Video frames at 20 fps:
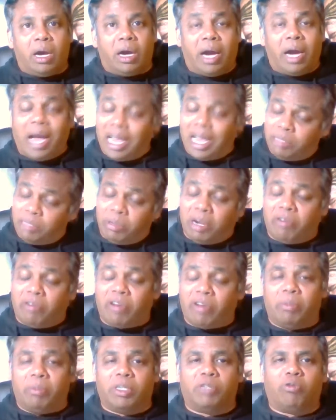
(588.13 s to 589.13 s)
has been
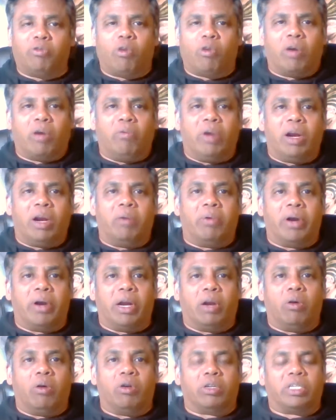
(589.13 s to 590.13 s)
famous for a very,
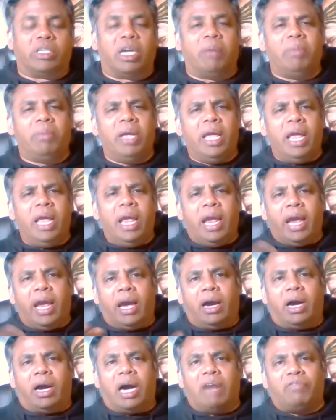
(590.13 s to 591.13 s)
very long time.
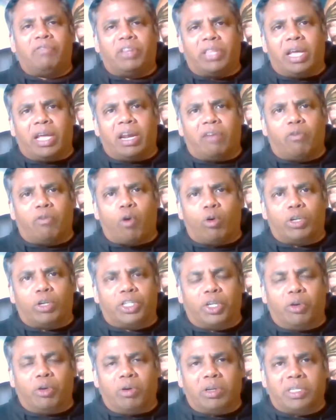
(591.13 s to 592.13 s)
After that, of
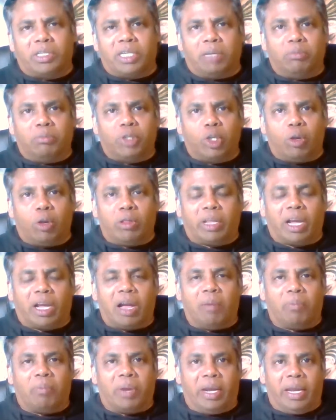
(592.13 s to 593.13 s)
course, Tim sold the
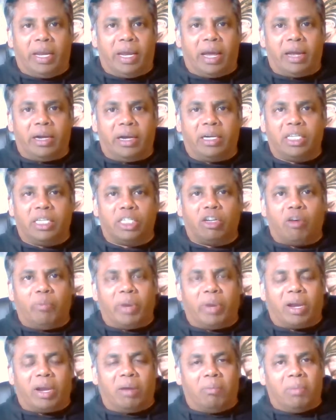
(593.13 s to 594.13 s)
company, and it has now
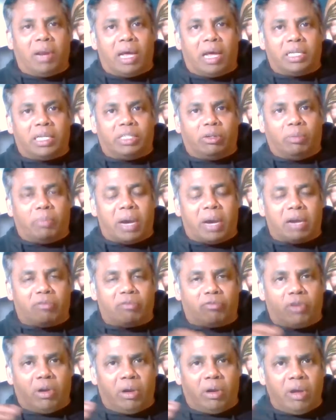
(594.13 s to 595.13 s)
become larger part
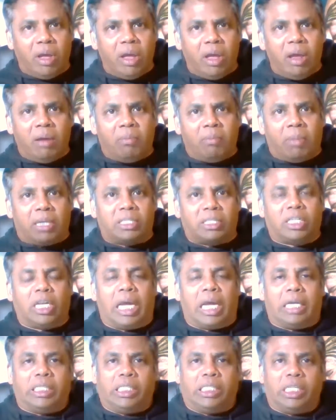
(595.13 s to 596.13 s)
of a much
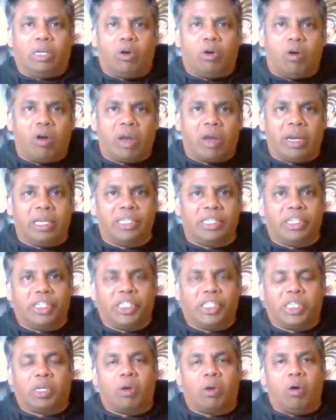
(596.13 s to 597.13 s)
larger
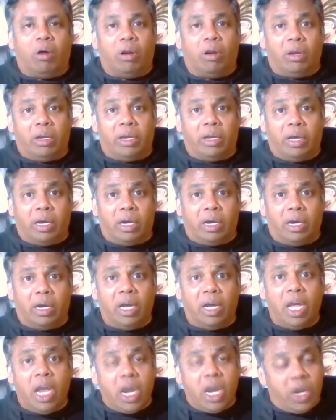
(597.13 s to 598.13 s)
organization called
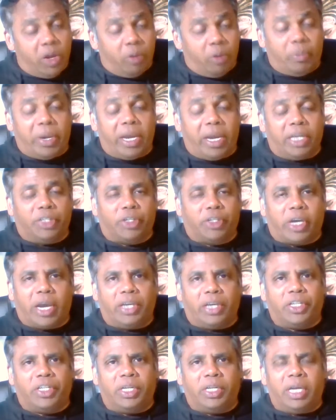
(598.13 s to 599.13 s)
UP
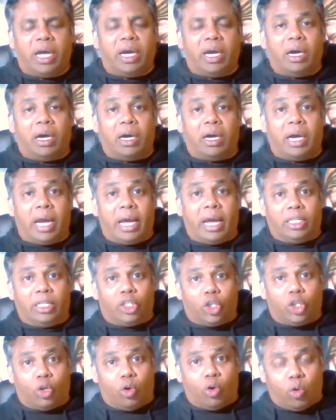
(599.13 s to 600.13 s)
Education. And
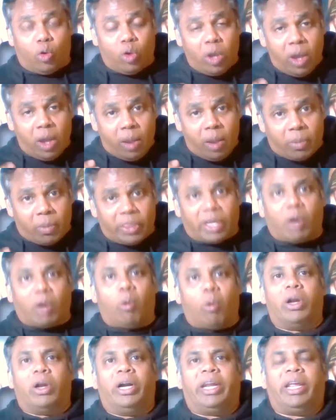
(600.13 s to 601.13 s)
so but the
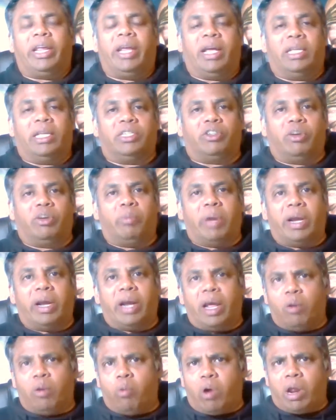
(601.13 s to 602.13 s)
quality has remained.
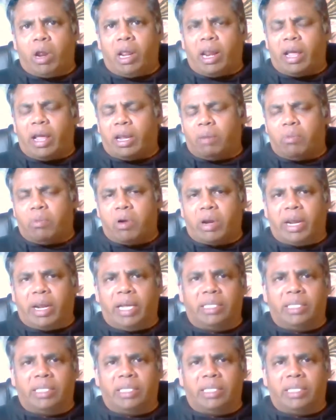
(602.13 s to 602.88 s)
And what I like about